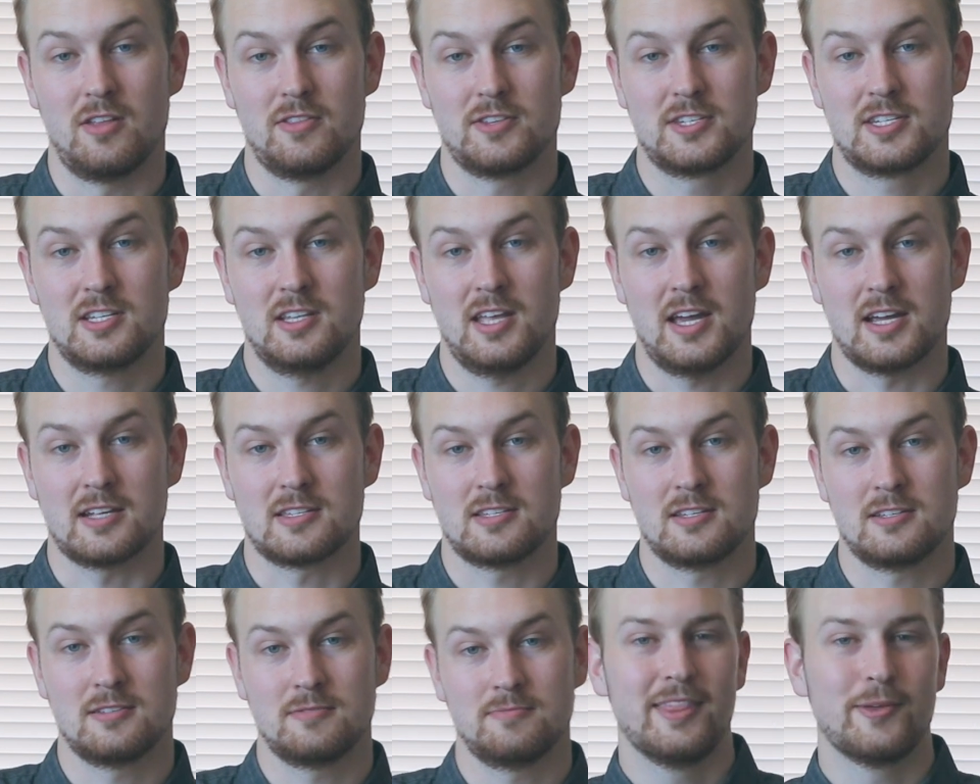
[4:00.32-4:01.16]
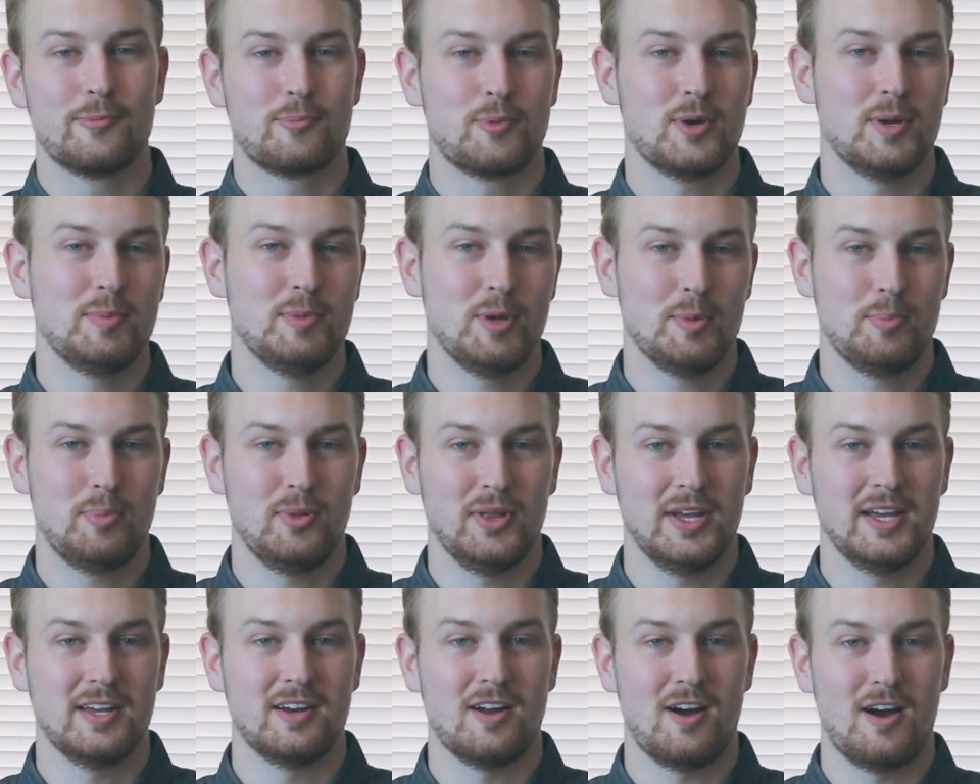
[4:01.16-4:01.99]
on the Select. The Premium
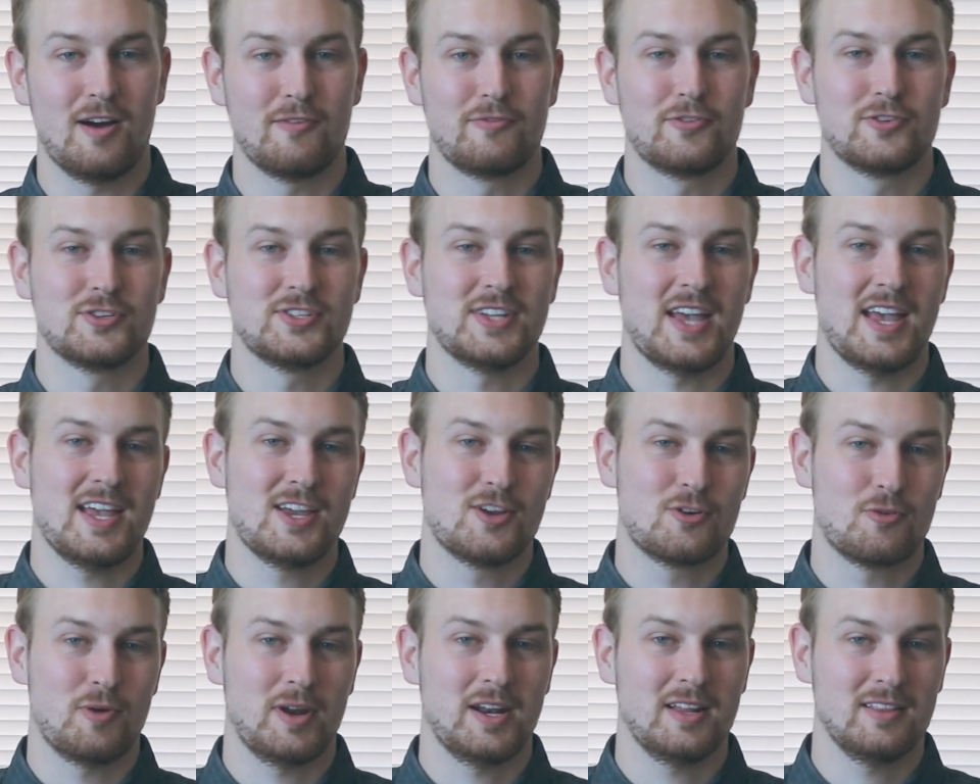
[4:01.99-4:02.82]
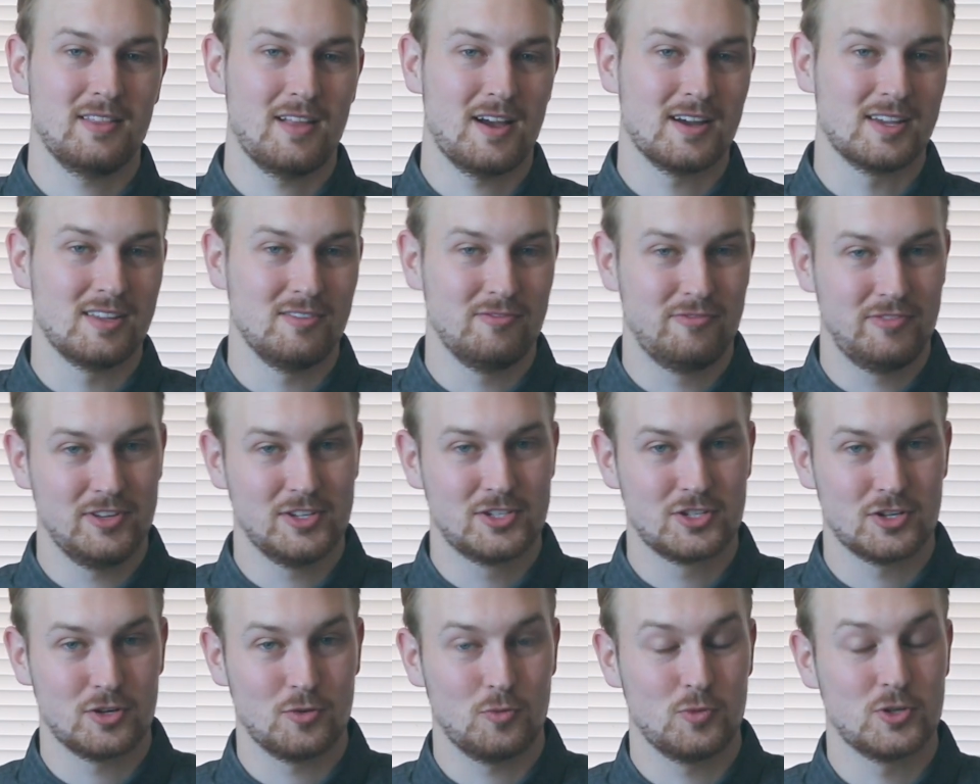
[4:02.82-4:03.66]
plan offers a credit locking
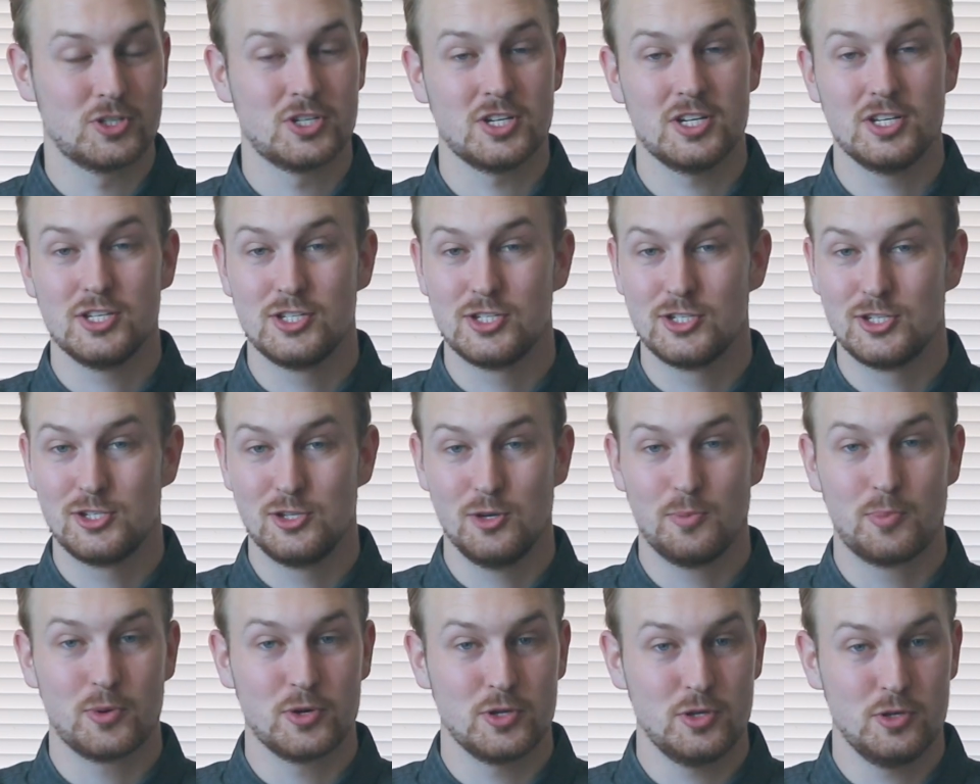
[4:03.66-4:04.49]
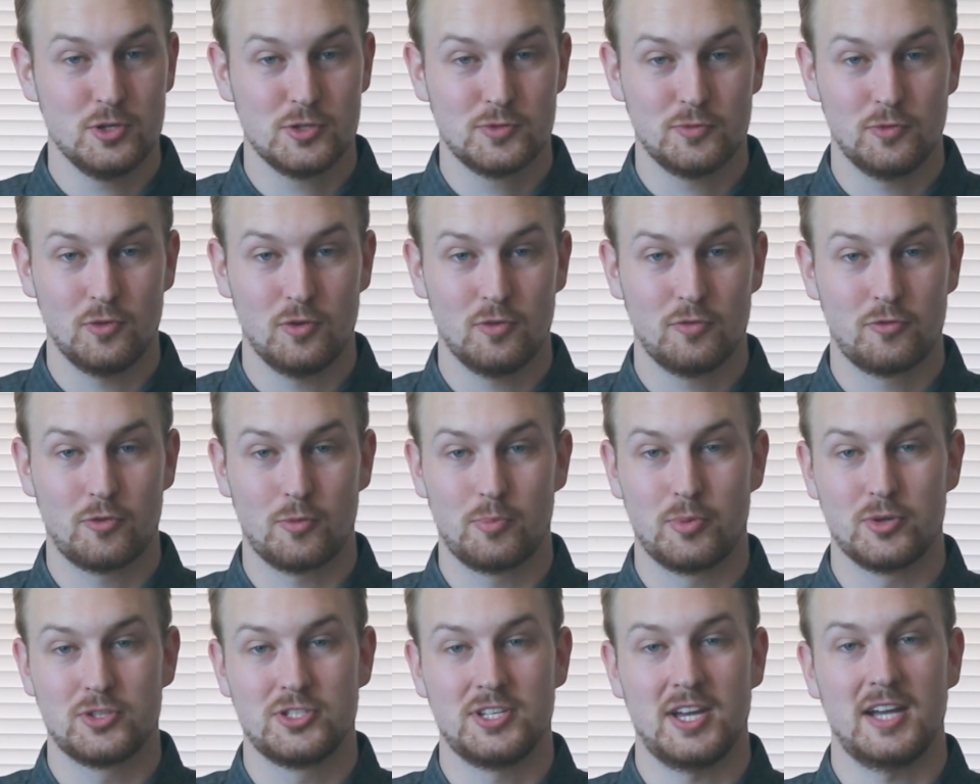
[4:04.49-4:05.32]
feature which is super useful for
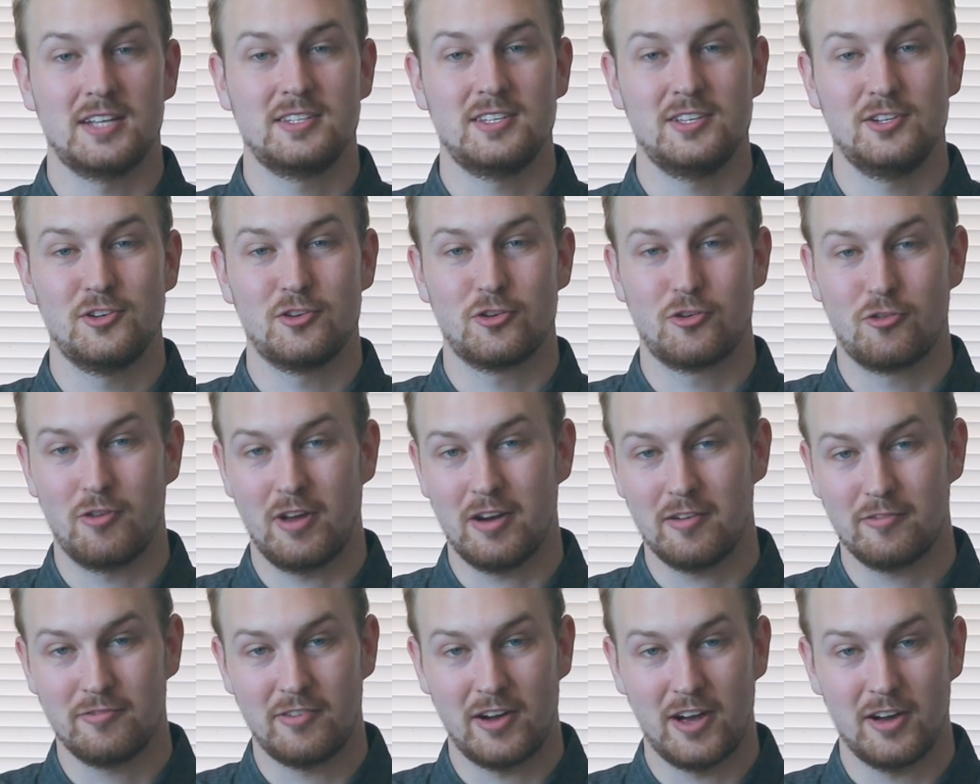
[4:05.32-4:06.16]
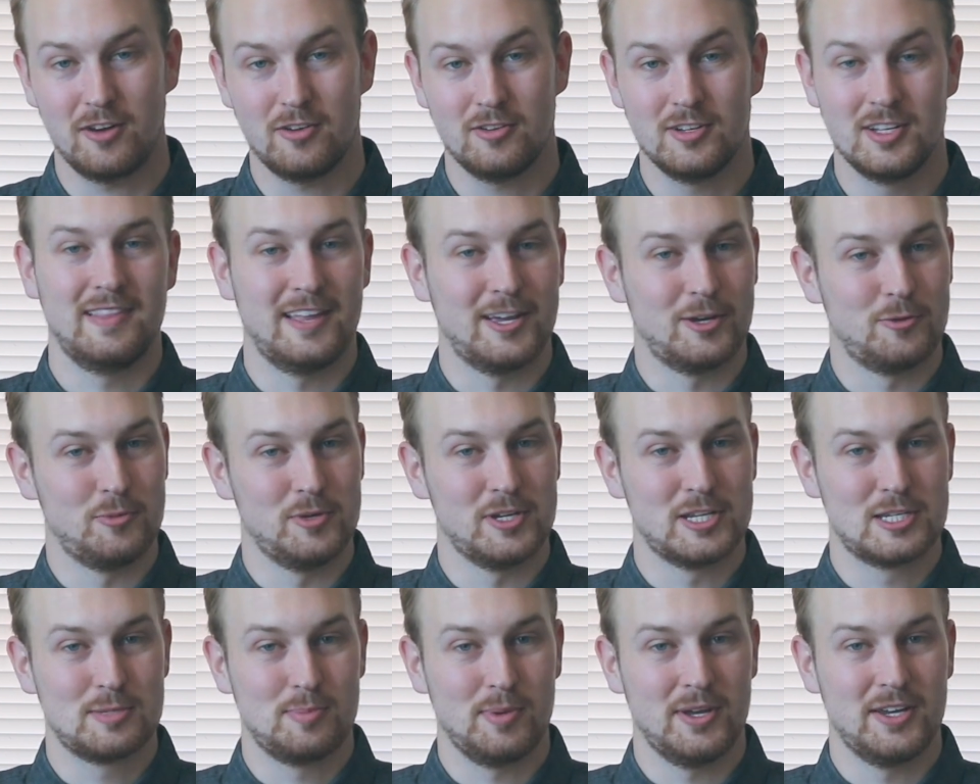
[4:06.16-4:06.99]
protecting your credit file, like we
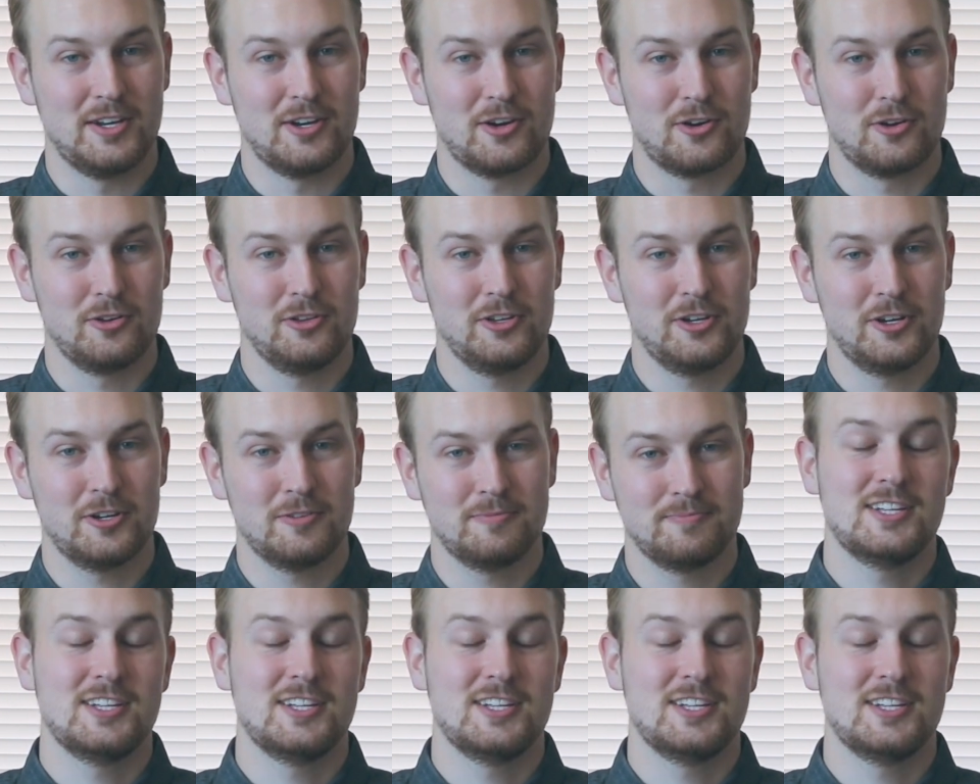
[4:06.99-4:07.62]
explained earlier.